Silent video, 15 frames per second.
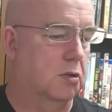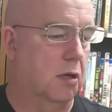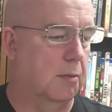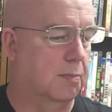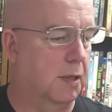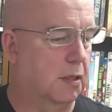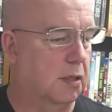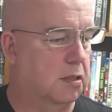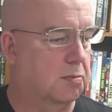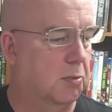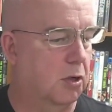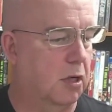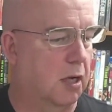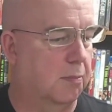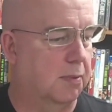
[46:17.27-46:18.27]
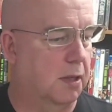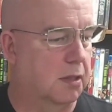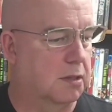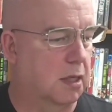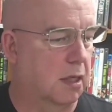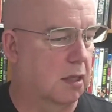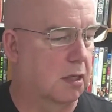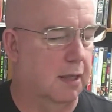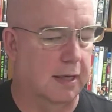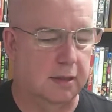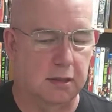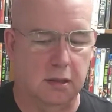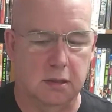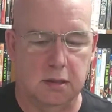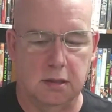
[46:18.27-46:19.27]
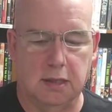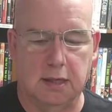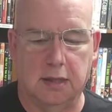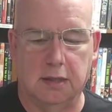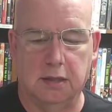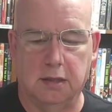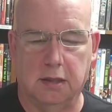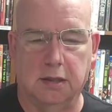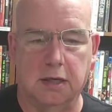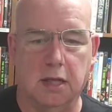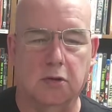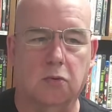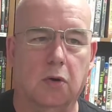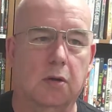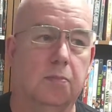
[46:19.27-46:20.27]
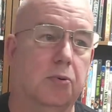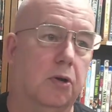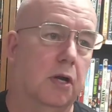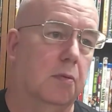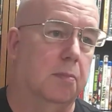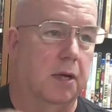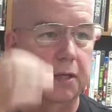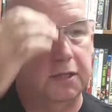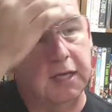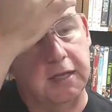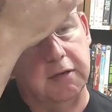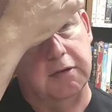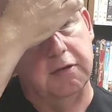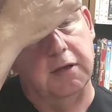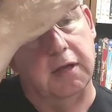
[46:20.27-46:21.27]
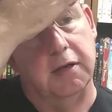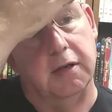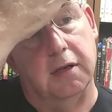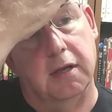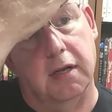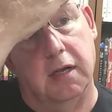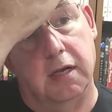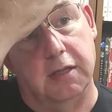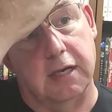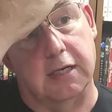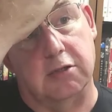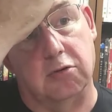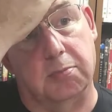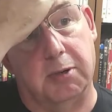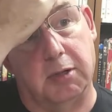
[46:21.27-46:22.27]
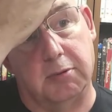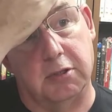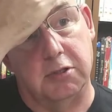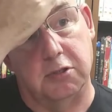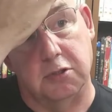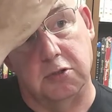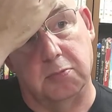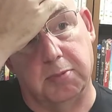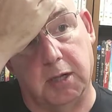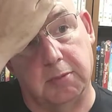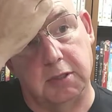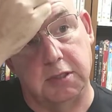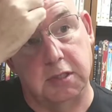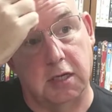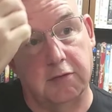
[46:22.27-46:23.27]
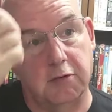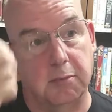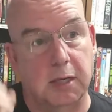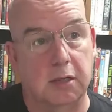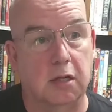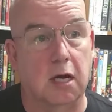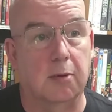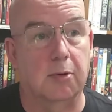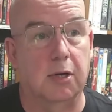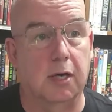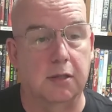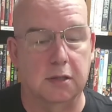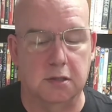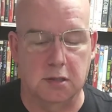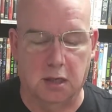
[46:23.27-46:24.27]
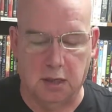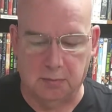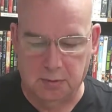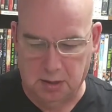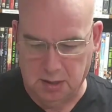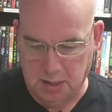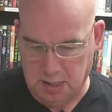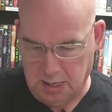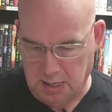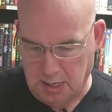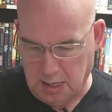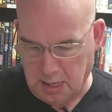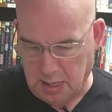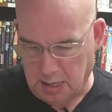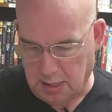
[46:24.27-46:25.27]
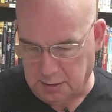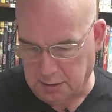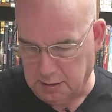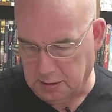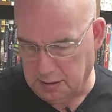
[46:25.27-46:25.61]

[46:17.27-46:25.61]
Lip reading: So I picked this book up because I collect it, and the other one put out by Dent and Dutton, the actual publishers who published the Everyman Library at the time. Uh,